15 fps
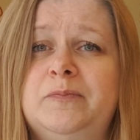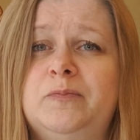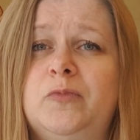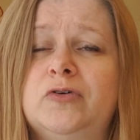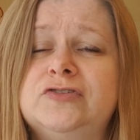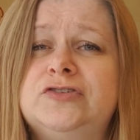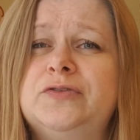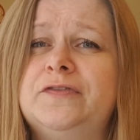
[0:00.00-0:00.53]

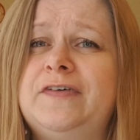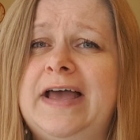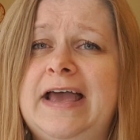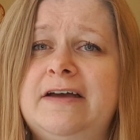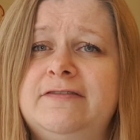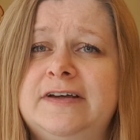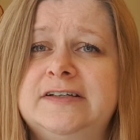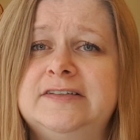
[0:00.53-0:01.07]
what sort of
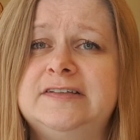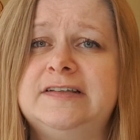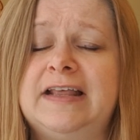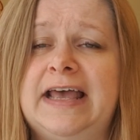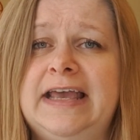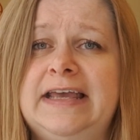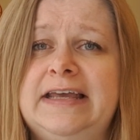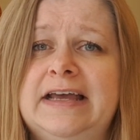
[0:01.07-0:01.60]
areas
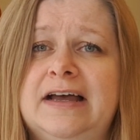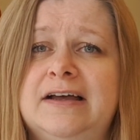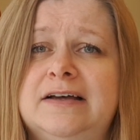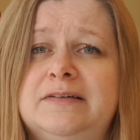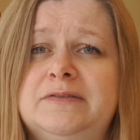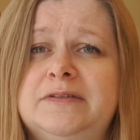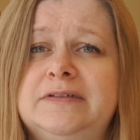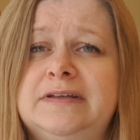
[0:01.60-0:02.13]

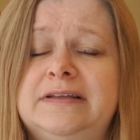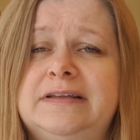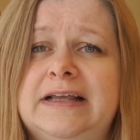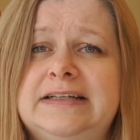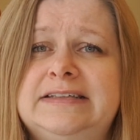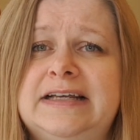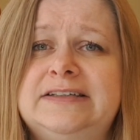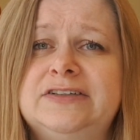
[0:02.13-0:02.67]
they
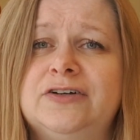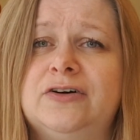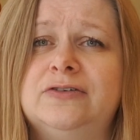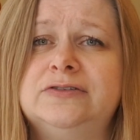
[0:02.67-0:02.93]
tend to